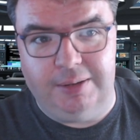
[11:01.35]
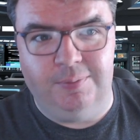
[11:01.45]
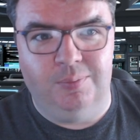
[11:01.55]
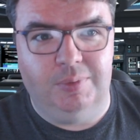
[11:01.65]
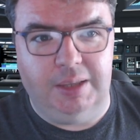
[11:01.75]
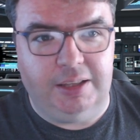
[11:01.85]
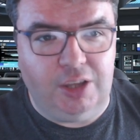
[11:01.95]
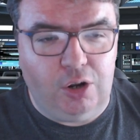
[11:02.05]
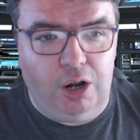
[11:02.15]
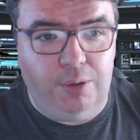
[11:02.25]
Like,
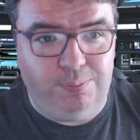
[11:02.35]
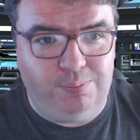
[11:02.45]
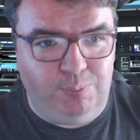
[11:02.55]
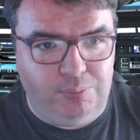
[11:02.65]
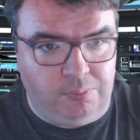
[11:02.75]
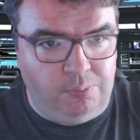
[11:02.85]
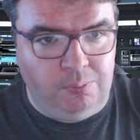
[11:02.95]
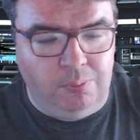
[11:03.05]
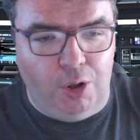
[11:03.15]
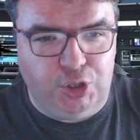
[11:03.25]
there are
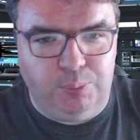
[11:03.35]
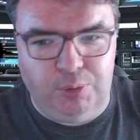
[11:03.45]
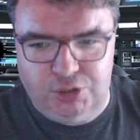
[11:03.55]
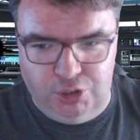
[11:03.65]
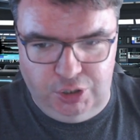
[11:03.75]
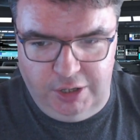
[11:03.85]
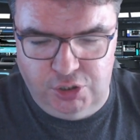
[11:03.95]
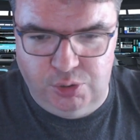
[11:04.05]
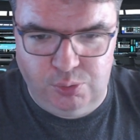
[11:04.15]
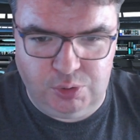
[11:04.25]
multiple
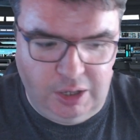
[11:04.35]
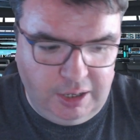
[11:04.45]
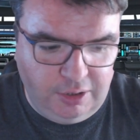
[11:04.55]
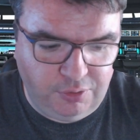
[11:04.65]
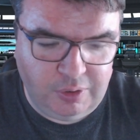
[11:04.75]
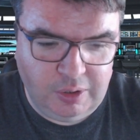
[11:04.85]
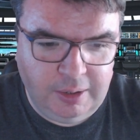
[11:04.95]
issues of